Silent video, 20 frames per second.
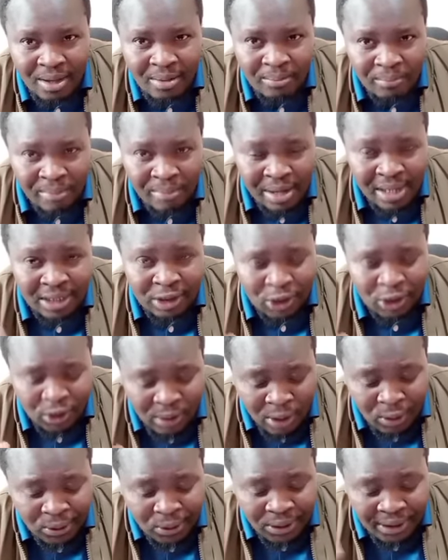Make sure
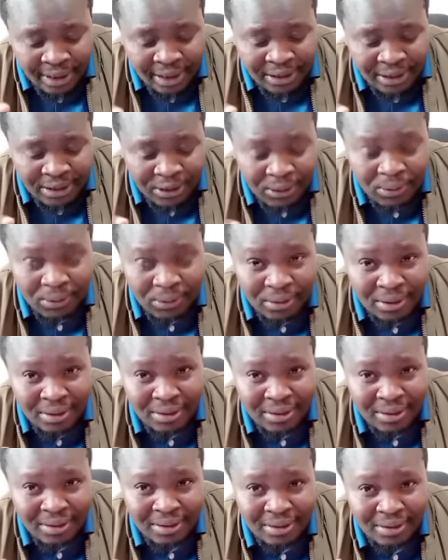you stay tuned
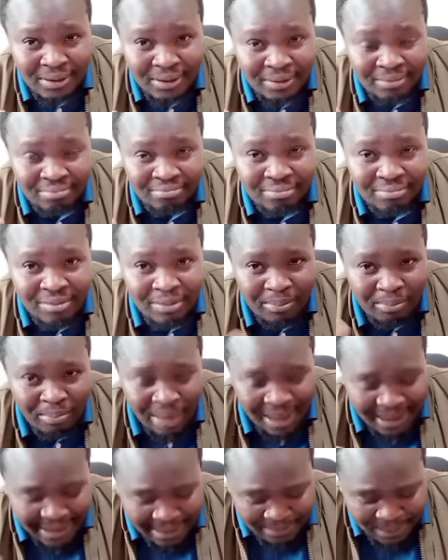
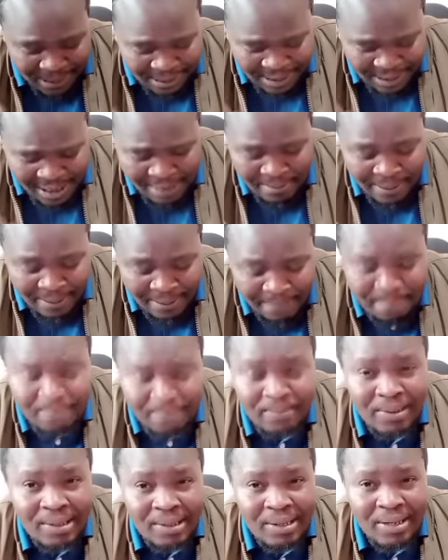by subscribing
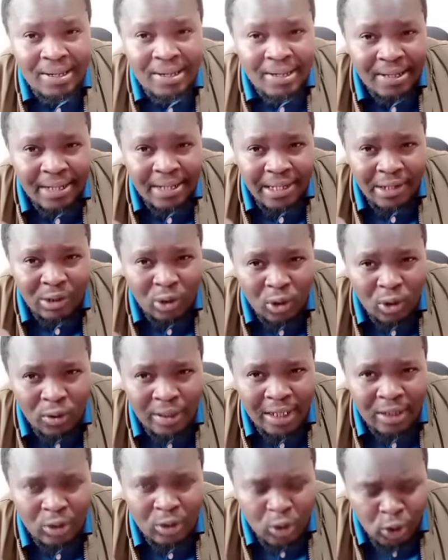in
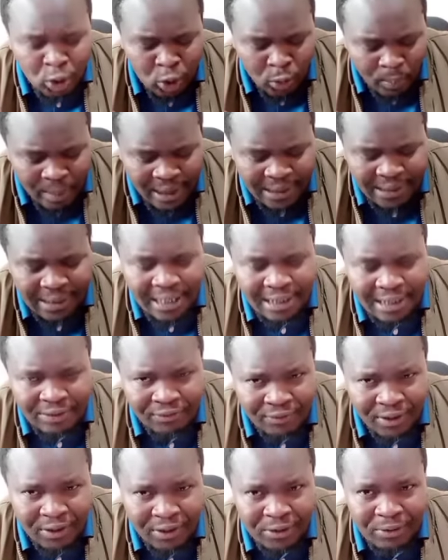order not to miss that
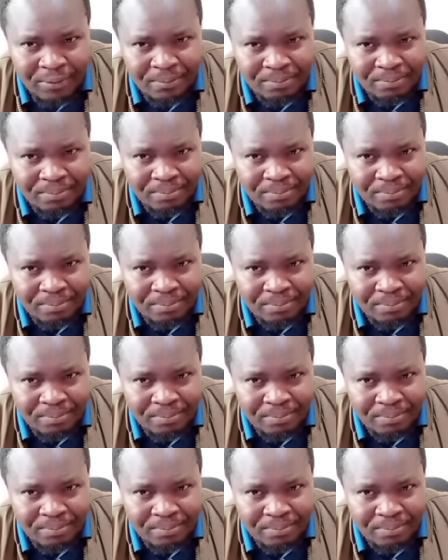video.